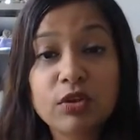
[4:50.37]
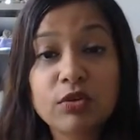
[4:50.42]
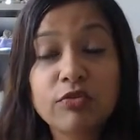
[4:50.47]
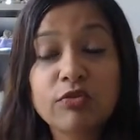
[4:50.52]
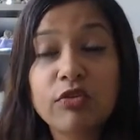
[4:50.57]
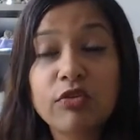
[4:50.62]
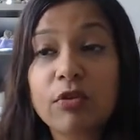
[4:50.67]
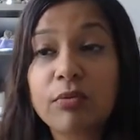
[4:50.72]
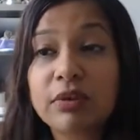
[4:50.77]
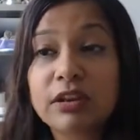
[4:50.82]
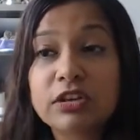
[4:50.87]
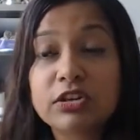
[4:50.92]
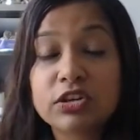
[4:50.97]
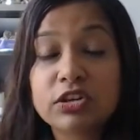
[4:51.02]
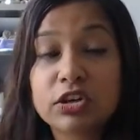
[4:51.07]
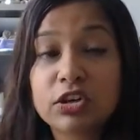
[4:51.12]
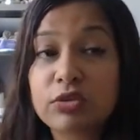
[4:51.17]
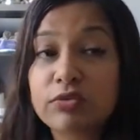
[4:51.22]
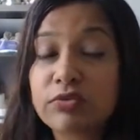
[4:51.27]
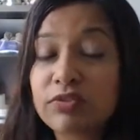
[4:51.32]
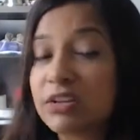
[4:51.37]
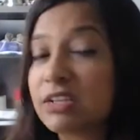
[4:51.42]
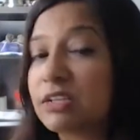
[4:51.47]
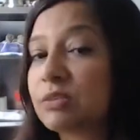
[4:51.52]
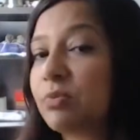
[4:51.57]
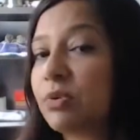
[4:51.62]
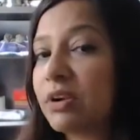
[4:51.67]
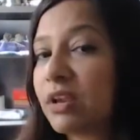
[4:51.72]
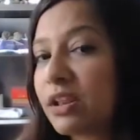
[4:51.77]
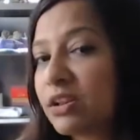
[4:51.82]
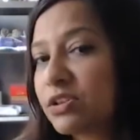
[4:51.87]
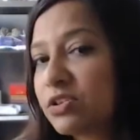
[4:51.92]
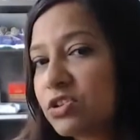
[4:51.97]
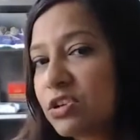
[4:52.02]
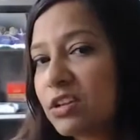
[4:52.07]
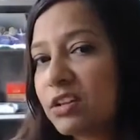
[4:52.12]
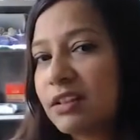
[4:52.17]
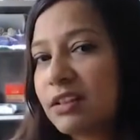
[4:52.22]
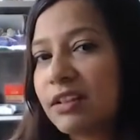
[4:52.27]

you from reaching your fullest potential,